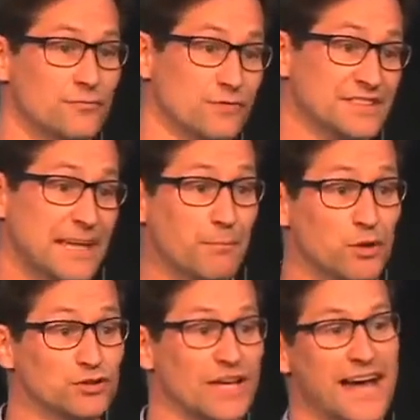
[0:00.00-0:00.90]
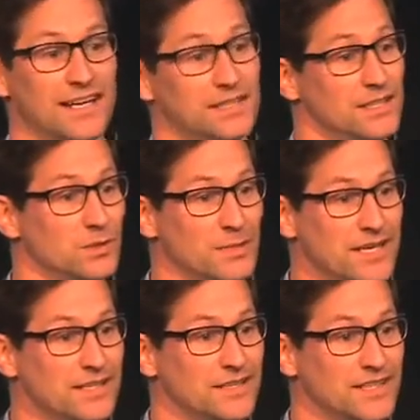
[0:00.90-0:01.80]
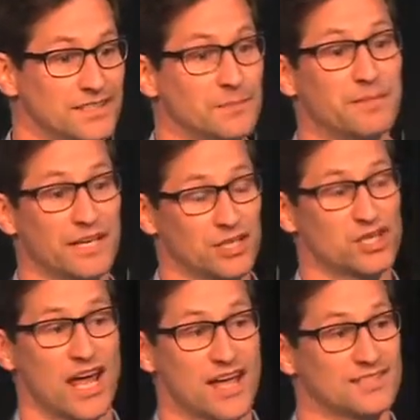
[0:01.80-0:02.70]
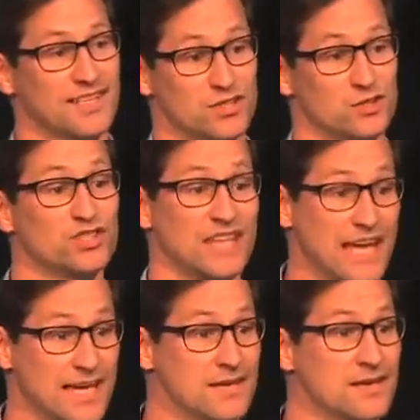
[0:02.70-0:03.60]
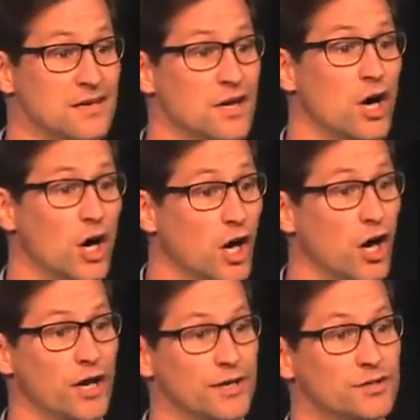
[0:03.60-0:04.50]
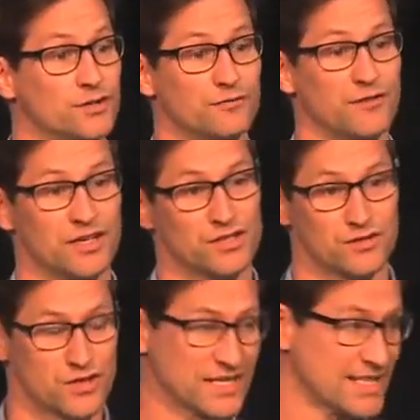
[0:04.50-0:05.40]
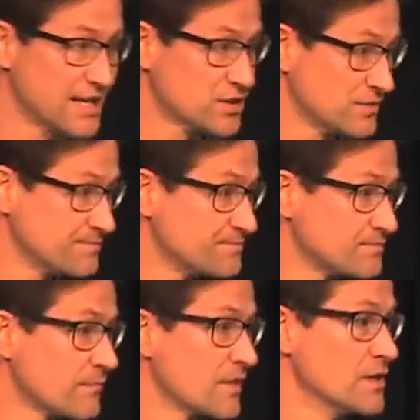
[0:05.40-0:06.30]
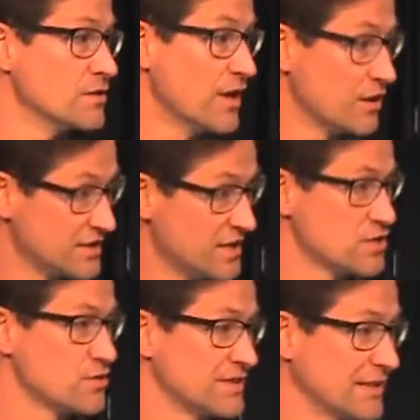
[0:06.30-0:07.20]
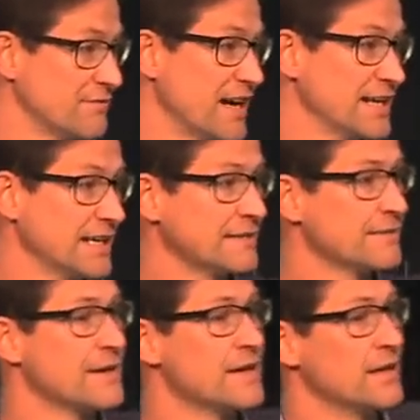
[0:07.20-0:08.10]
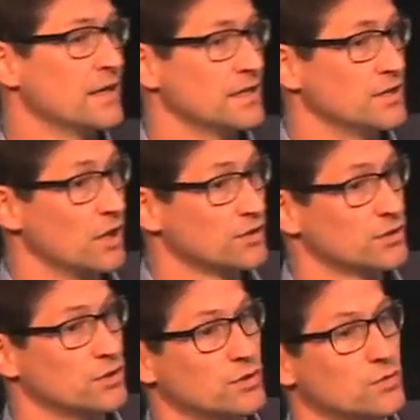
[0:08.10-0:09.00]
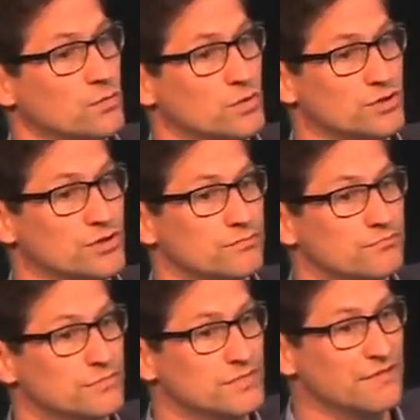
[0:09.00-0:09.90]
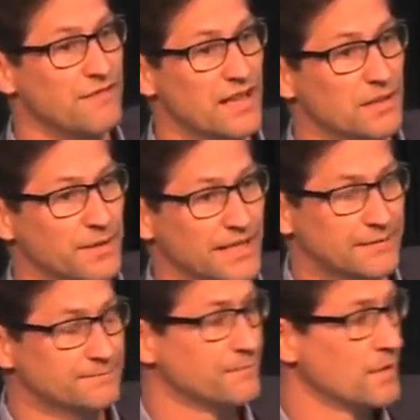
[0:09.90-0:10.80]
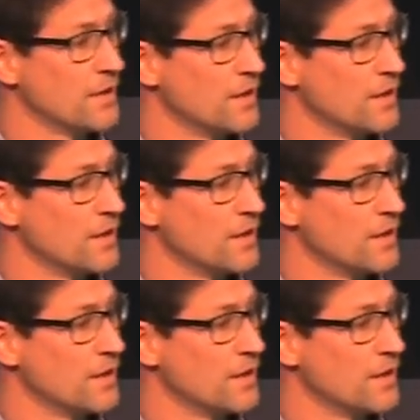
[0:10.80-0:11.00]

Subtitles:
resembles that a little bit, there's a bigger chance that you stay on to finish your transaction. That was an interesting finding. He also was developing